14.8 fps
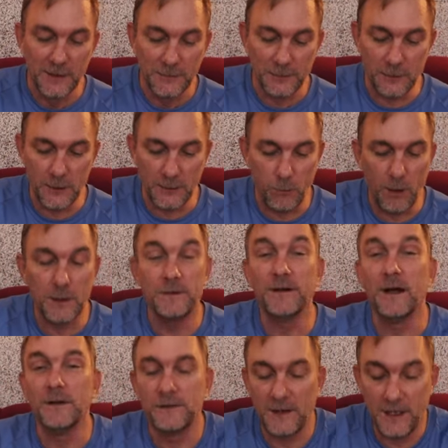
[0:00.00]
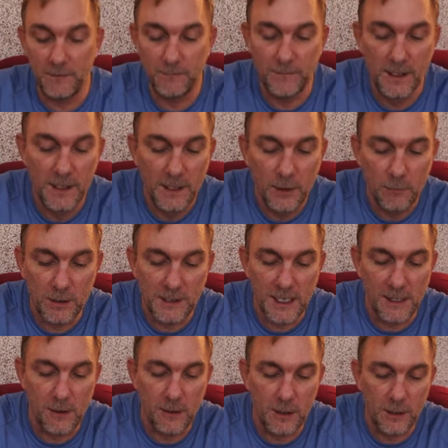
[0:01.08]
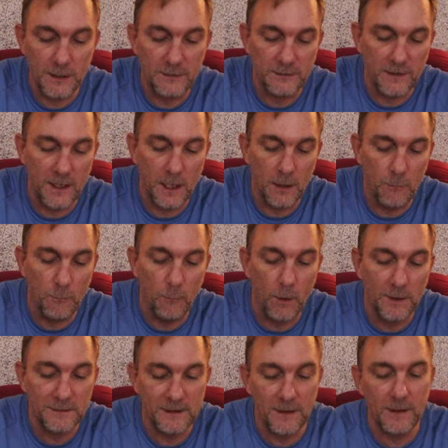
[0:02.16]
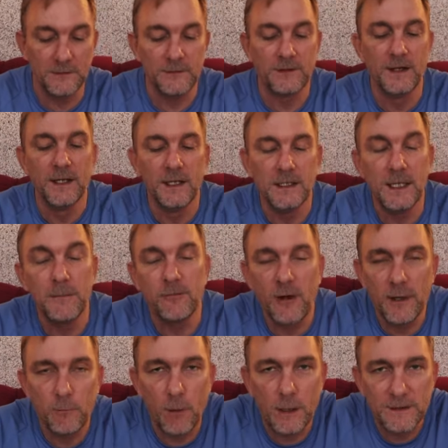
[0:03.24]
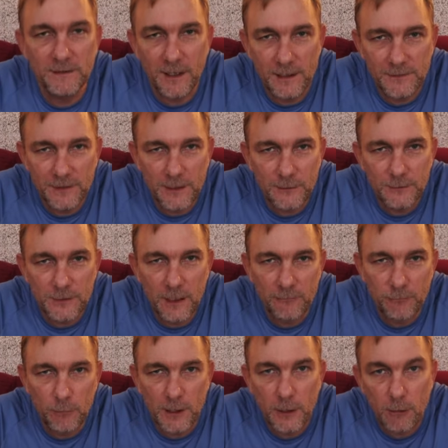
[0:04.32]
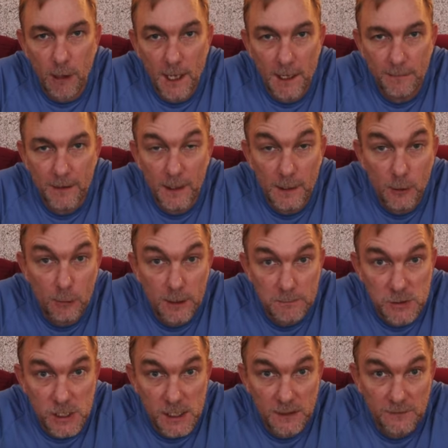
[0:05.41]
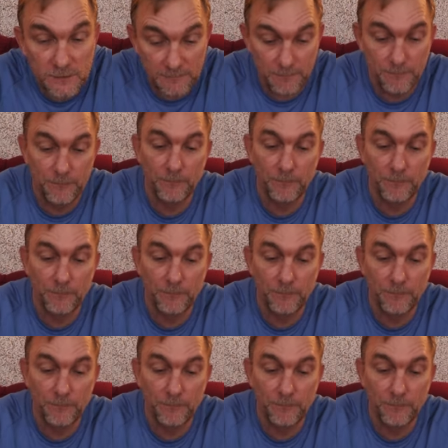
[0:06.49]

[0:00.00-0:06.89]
So it's wontons, and what they are, it's uh, wontons, deep fried wontons that are stuffed with crab and cream cheese.